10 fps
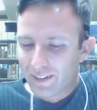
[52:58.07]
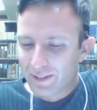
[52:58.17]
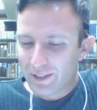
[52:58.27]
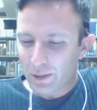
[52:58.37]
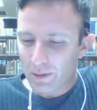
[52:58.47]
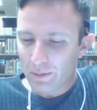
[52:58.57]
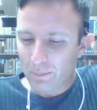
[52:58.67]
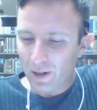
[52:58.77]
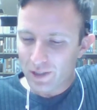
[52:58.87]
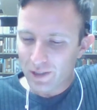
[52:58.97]
resuming
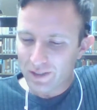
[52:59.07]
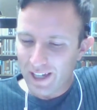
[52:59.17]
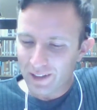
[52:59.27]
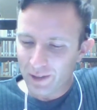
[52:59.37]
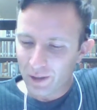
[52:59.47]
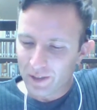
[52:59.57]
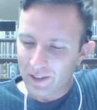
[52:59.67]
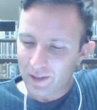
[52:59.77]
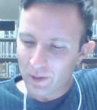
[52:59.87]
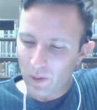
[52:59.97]
partial
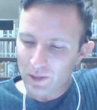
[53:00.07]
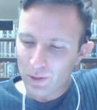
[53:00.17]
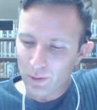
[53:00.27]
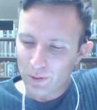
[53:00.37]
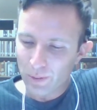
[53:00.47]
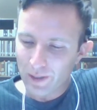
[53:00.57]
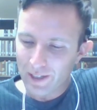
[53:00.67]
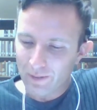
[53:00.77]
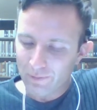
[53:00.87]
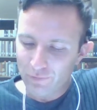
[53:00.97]
download 1, 2,
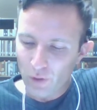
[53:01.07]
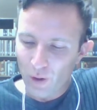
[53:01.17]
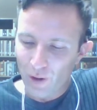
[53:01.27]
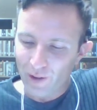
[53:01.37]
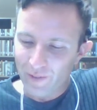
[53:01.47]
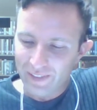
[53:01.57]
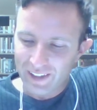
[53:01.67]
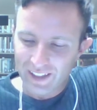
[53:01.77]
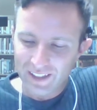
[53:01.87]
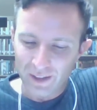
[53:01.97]
3, 4
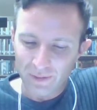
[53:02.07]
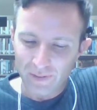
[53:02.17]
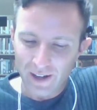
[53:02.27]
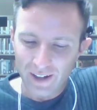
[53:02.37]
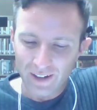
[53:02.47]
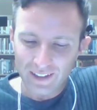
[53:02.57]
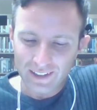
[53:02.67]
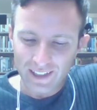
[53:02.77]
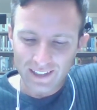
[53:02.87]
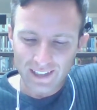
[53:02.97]
is the file
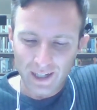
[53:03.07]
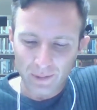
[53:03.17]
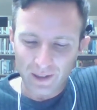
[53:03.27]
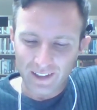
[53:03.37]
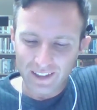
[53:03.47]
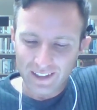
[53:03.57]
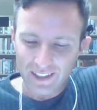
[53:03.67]
index number, and it